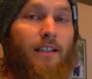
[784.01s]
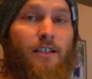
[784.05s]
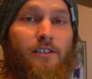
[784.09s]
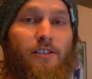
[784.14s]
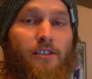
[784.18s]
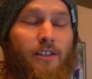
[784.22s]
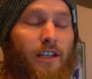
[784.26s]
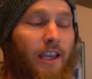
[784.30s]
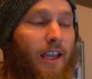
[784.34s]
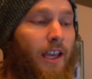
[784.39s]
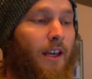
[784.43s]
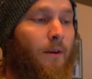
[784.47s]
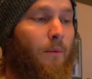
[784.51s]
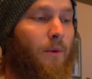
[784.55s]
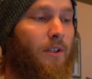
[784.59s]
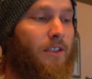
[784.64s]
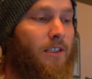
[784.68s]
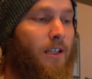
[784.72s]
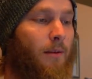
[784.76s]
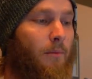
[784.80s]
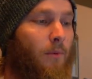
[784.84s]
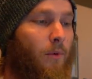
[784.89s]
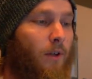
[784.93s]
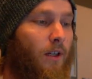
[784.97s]
Yes, you can.
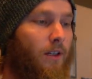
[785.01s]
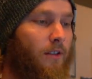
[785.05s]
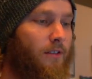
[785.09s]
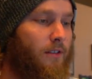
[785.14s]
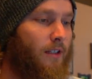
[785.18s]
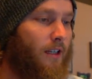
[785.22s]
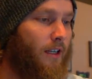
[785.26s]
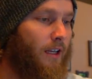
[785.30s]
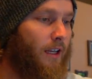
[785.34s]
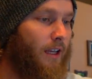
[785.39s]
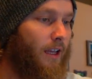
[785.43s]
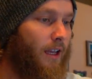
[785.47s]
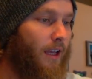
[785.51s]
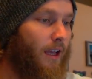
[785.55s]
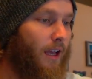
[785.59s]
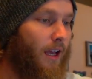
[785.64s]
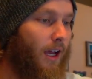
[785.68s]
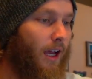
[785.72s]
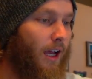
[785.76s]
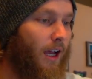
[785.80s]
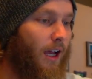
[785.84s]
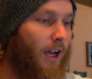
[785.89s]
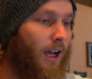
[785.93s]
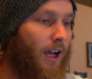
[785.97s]
What's up, Quells?
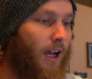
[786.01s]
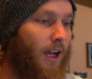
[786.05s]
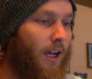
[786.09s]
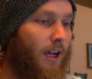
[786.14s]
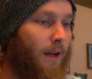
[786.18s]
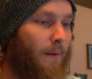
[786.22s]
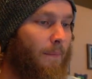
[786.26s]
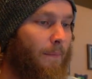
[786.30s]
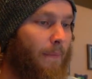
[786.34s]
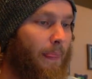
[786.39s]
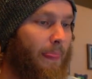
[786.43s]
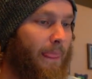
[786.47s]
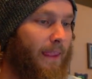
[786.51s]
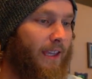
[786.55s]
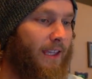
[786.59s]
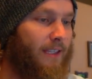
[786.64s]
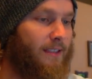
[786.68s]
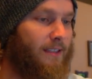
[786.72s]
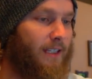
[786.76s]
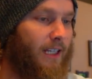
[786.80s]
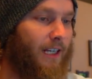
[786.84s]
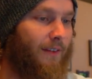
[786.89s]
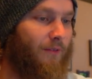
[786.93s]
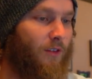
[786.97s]
He
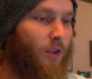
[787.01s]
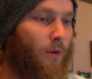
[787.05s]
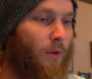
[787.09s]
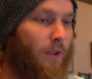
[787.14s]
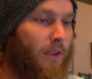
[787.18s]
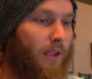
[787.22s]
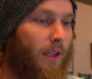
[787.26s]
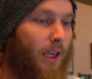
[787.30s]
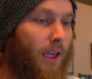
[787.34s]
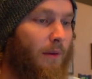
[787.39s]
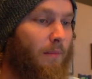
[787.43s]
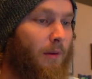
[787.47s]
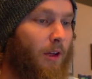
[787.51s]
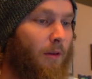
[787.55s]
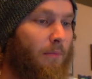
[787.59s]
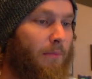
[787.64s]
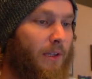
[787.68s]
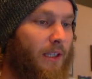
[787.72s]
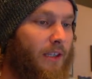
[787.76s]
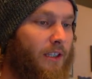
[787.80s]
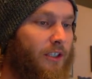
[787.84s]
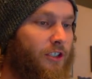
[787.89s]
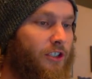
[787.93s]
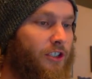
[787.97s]
said, if you were in the
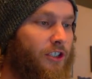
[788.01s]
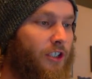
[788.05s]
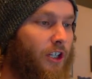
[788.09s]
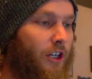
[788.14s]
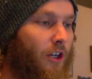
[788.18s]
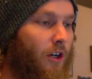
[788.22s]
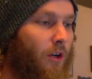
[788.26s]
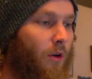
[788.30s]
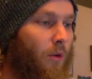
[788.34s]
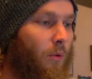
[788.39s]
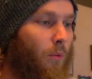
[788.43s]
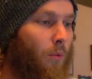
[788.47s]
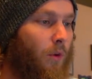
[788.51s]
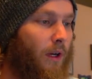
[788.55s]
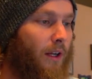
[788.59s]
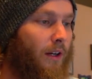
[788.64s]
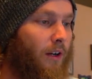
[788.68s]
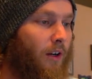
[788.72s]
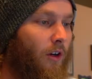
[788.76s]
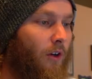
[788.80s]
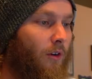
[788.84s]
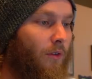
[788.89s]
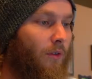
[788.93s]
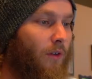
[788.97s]
MLB The Show,
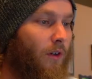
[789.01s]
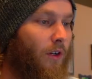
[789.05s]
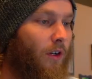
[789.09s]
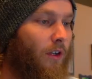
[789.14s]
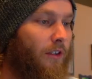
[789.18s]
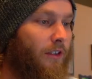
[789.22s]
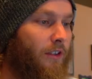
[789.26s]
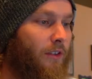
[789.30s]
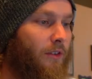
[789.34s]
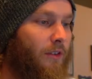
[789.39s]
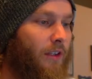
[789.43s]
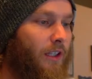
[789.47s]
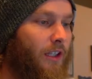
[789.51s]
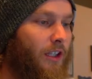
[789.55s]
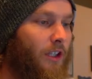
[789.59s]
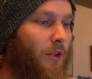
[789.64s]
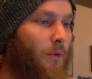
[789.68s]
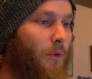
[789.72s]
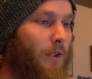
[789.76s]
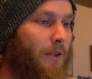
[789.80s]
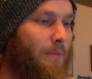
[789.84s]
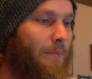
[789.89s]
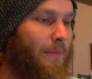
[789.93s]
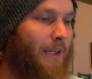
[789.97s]
what overall do you think
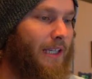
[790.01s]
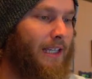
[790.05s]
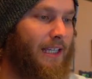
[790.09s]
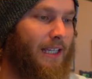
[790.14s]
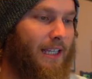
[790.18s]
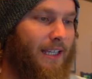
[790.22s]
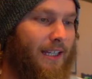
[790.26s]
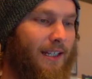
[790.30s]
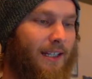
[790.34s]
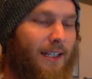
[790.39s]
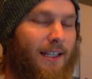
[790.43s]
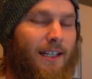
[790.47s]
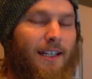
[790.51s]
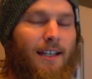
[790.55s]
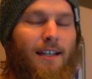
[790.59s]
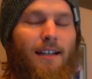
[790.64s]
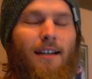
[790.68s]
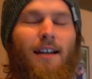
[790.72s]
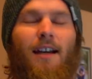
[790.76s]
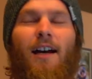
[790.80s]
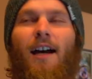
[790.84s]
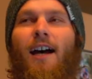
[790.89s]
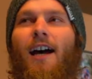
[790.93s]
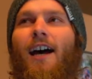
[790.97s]
you would be?
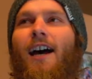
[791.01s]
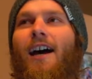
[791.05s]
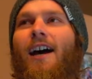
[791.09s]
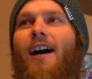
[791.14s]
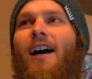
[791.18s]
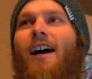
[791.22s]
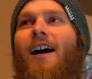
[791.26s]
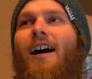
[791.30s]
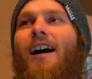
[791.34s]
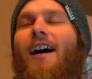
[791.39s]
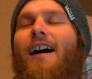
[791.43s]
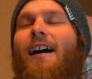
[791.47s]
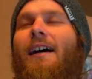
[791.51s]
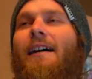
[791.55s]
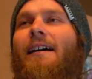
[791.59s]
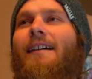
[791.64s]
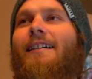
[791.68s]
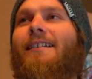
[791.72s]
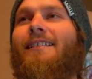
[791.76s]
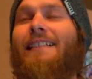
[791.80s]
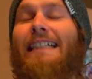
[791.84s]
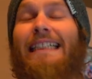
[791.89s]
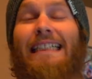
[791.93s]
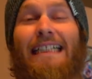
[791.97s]

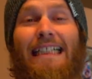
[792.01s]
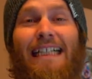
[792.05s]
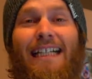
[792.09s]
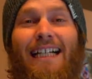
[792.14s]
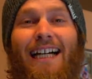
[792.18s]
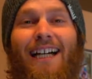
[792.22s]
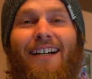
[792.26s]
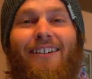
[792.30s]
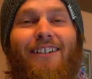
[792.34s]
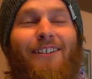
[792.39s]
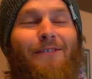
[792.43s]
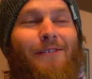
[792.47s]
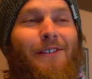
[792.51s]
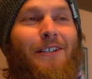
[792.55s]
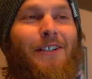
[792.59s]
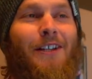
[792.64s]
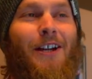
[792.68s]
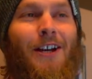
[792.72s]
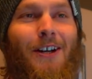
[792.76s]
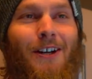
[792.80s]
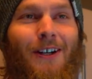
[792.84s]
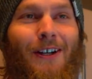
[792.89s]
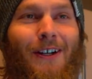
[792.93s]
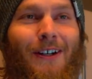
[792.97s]
I don't even
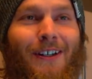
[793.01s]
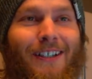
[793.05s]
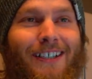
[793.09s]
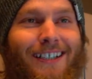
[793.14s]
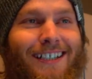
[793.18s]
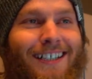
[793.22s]
know.